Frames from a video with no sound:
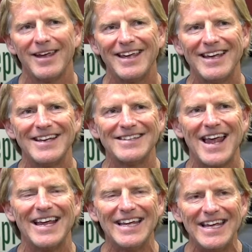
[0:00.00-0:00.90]
is
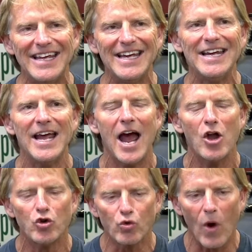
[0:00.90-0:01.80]
a key
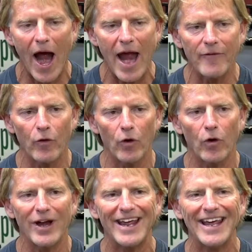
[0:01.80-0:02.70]

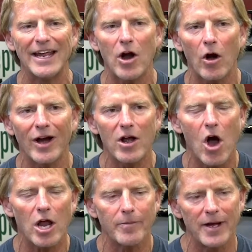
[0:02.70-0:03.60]
driver in our
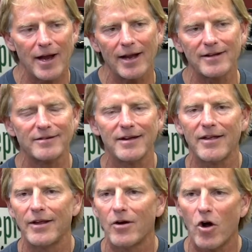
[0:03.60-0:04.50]
economy. I like to
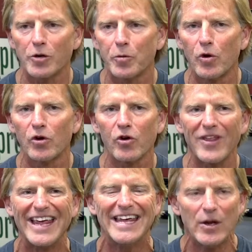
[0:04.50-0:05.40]
say that entrepreneurs
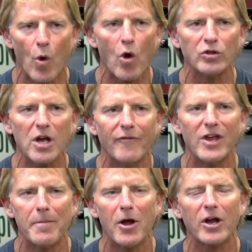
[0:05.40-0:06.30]
are the heroes of
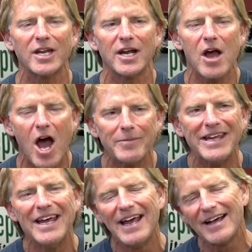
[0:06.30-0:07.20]
the American
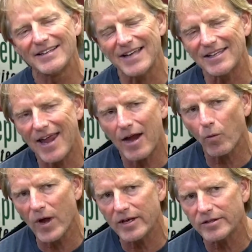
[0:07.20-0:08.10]
economy because they
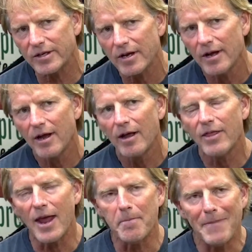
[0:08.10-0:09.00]
take risk,
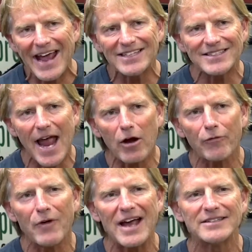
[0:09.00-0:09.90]
they make
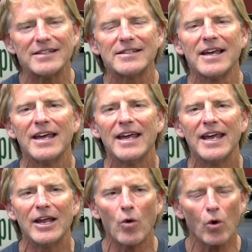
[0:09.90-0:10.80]
sacrifices
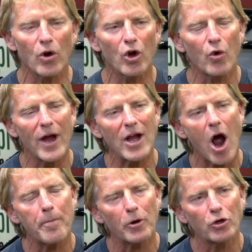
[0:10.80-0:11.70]
in order to create
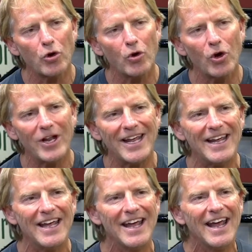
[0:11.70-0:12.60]

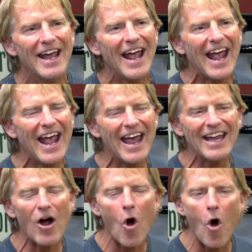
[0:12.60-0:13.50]
opportunity.
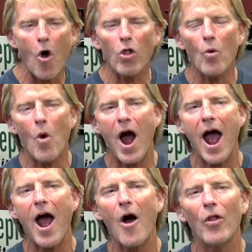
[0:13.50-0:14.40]
And all the
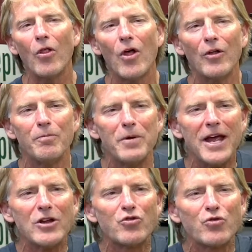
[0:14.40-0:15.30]
while, the big